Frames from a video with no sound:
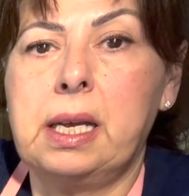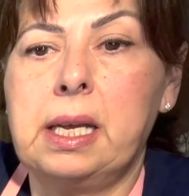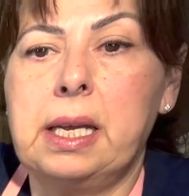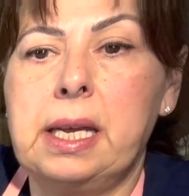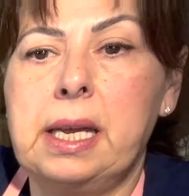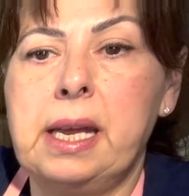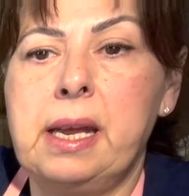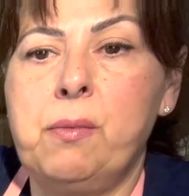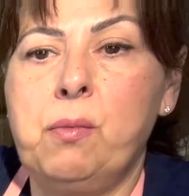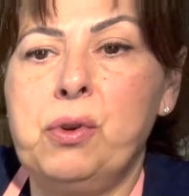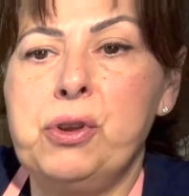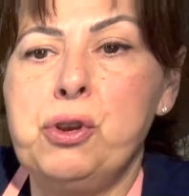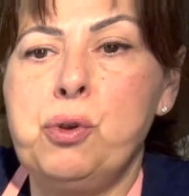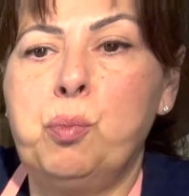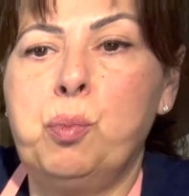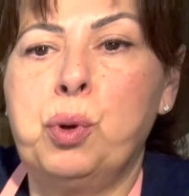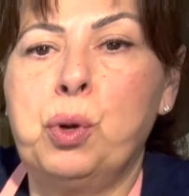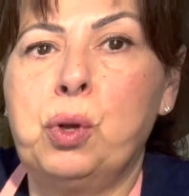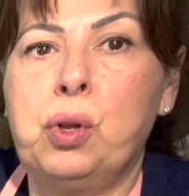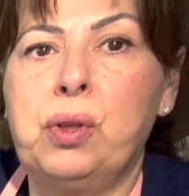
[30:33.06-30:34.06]
And when you
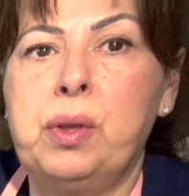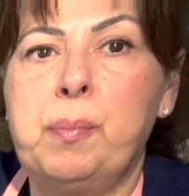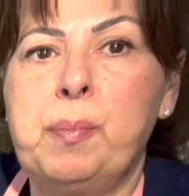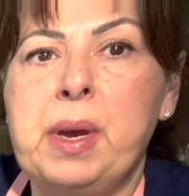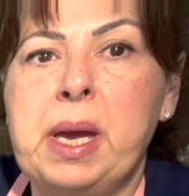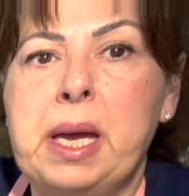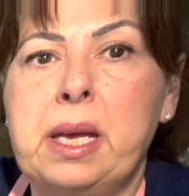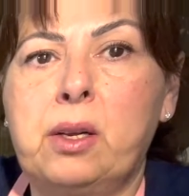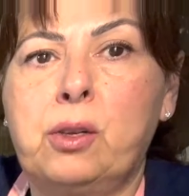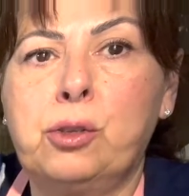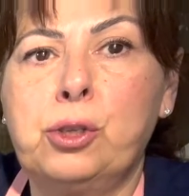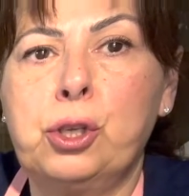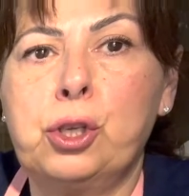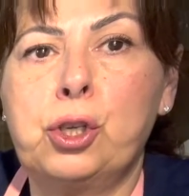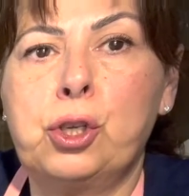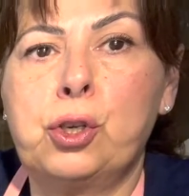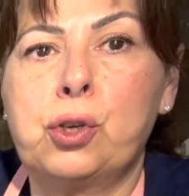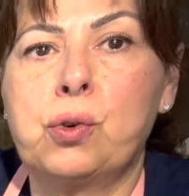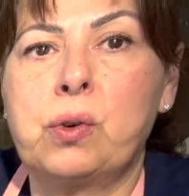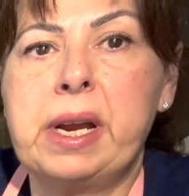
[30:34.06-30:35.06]
pull the petals
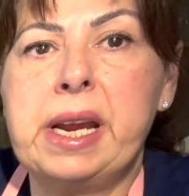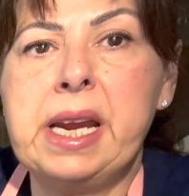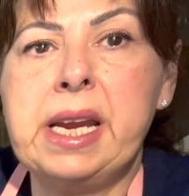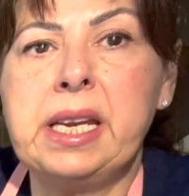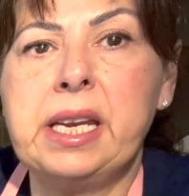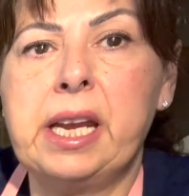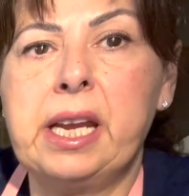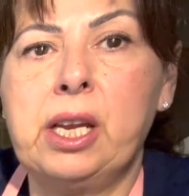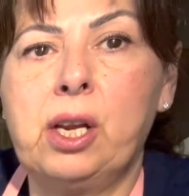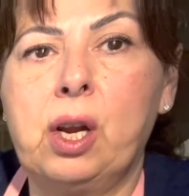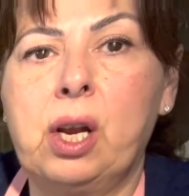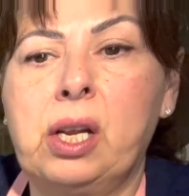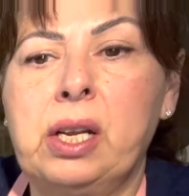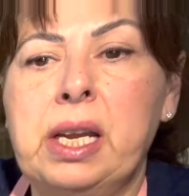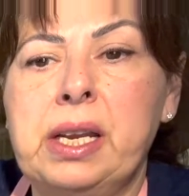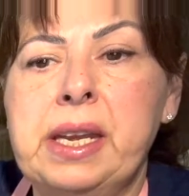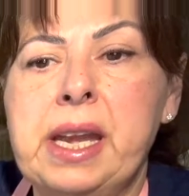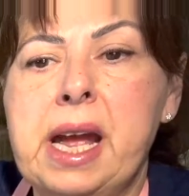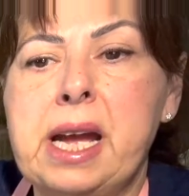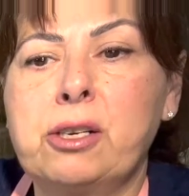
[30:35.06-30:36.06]
straight, it
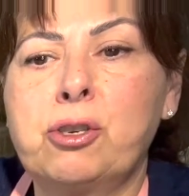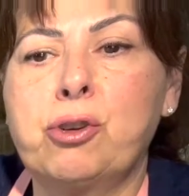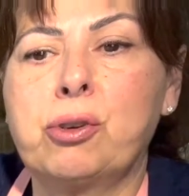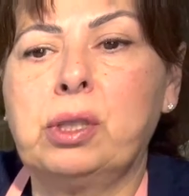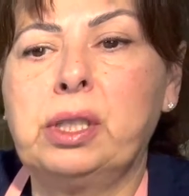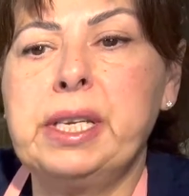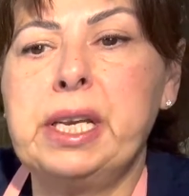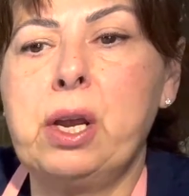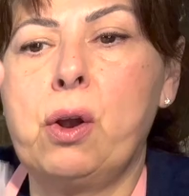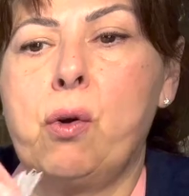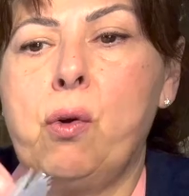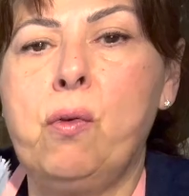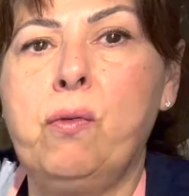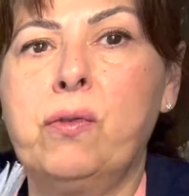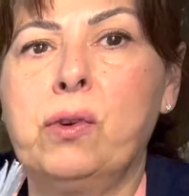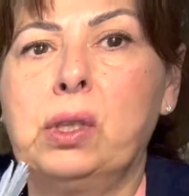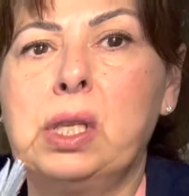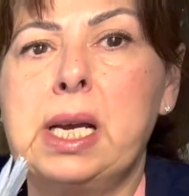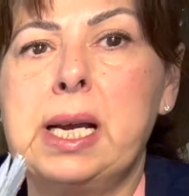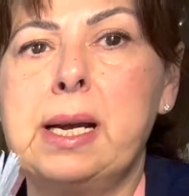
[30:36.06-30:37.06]
naturally
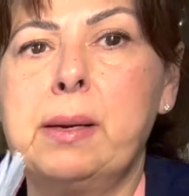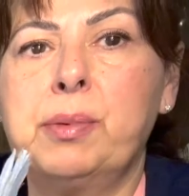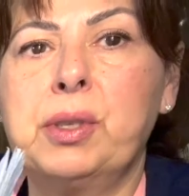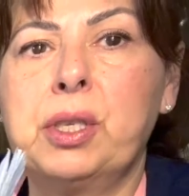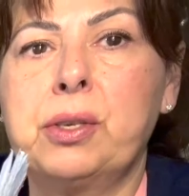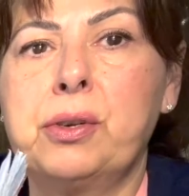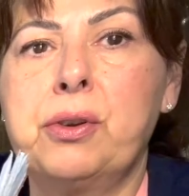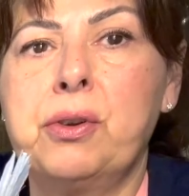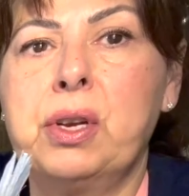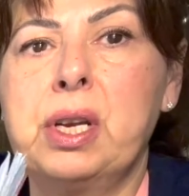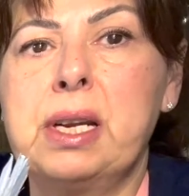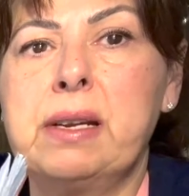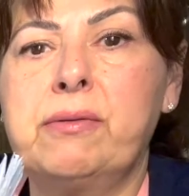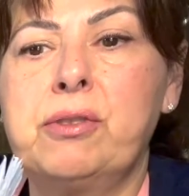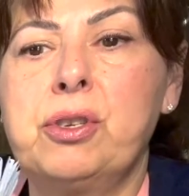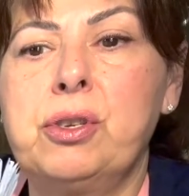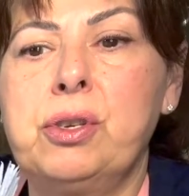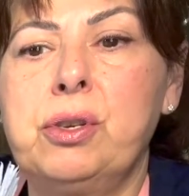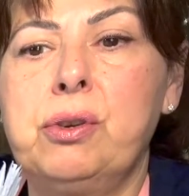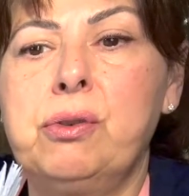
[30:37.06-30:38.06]
overlaps. So you're gonna have
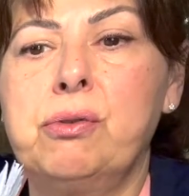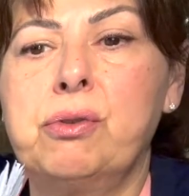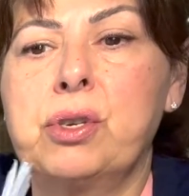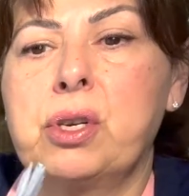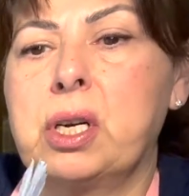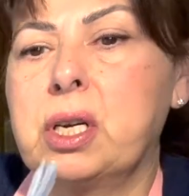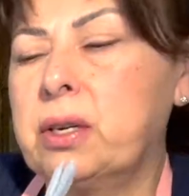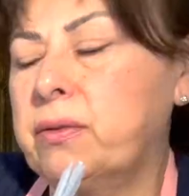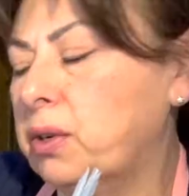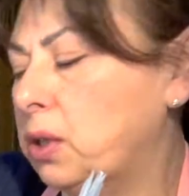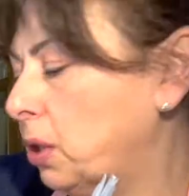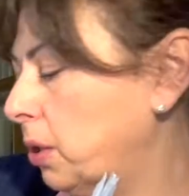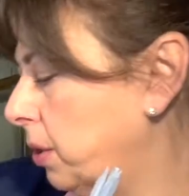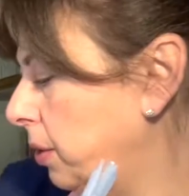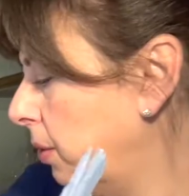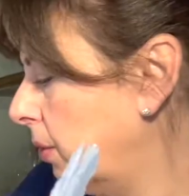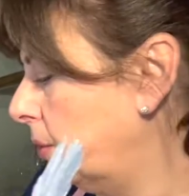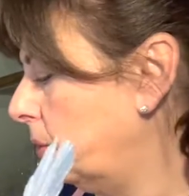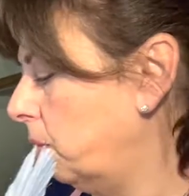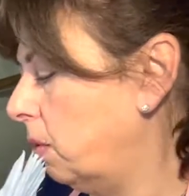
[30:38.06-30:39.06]
to do your dot of
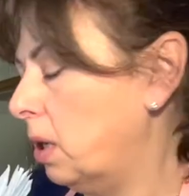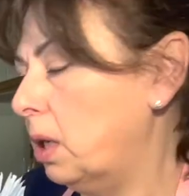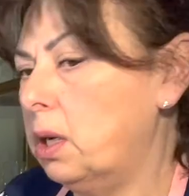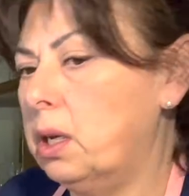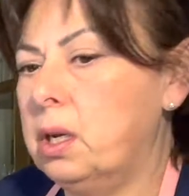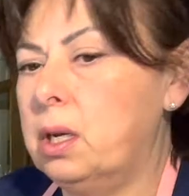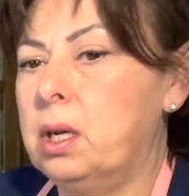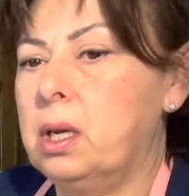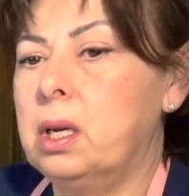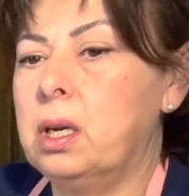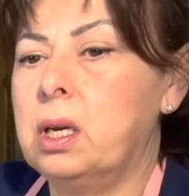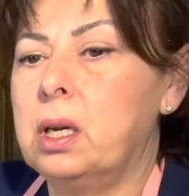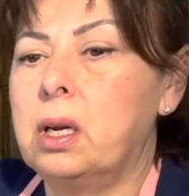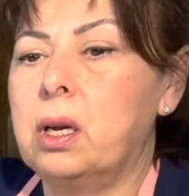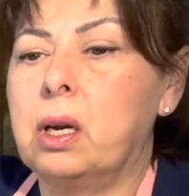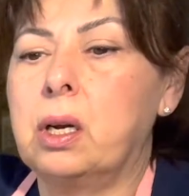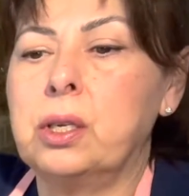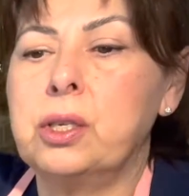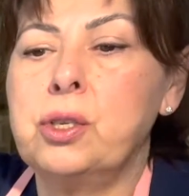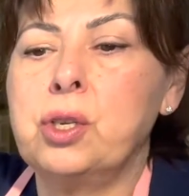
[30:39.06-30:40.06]
glue
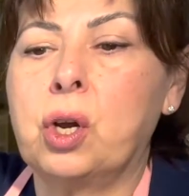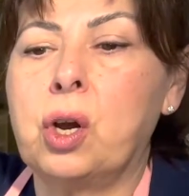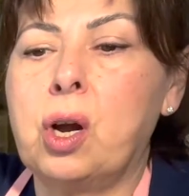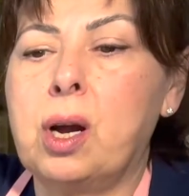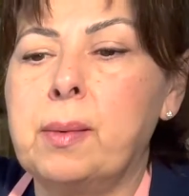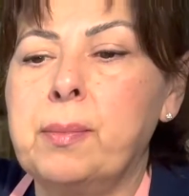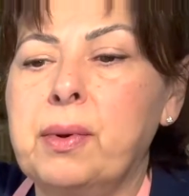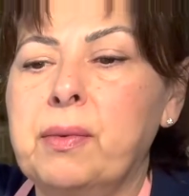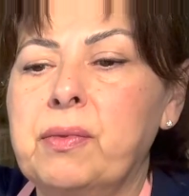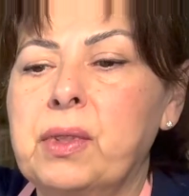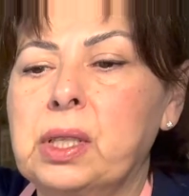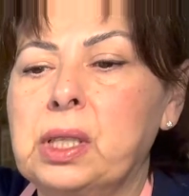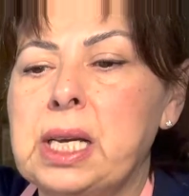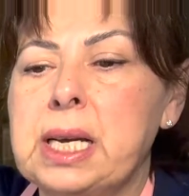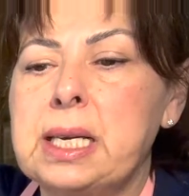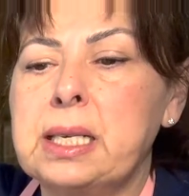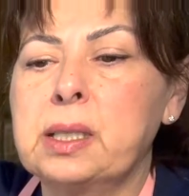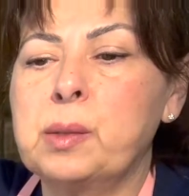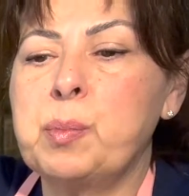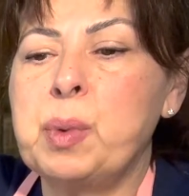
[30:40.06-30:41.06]
on top of the
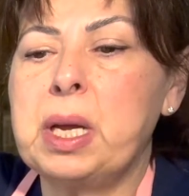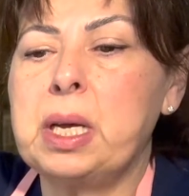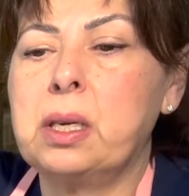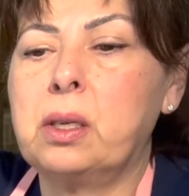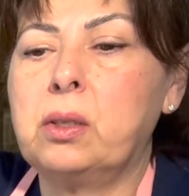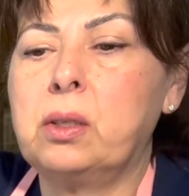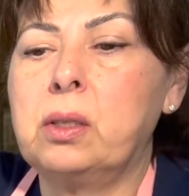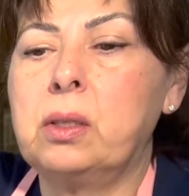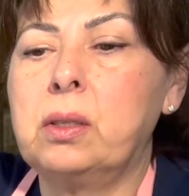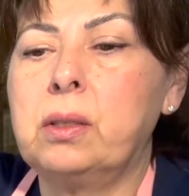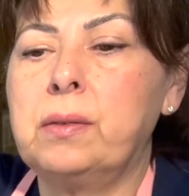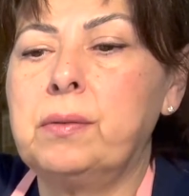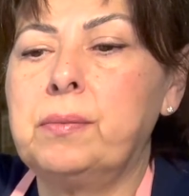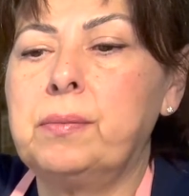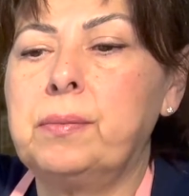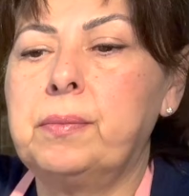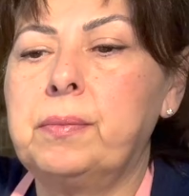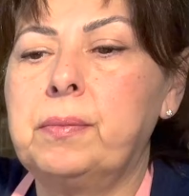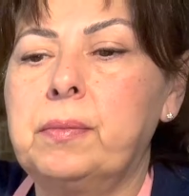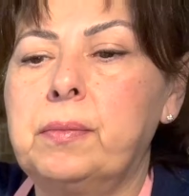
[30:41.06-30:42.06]
last petal,
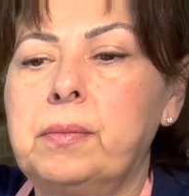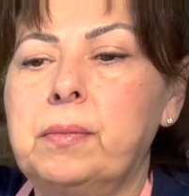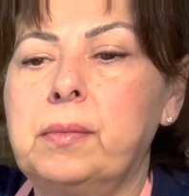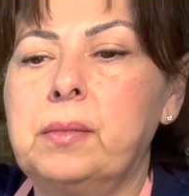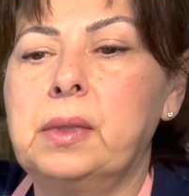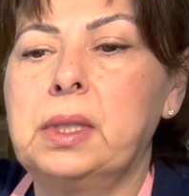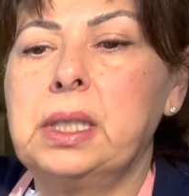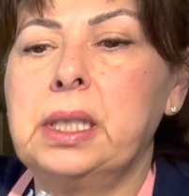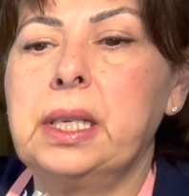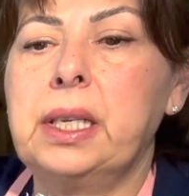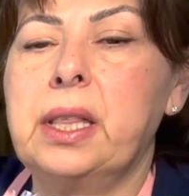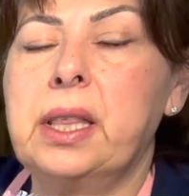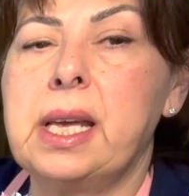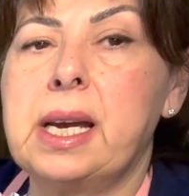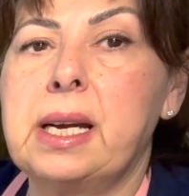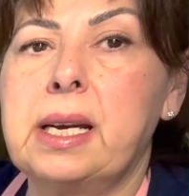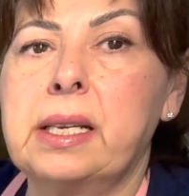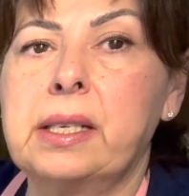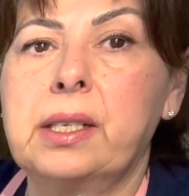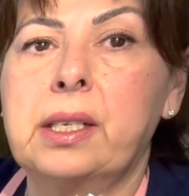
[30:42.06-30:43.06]
like
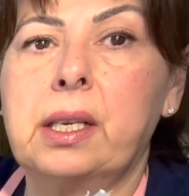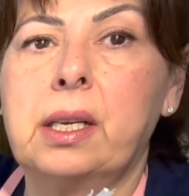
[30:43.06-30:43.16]
that,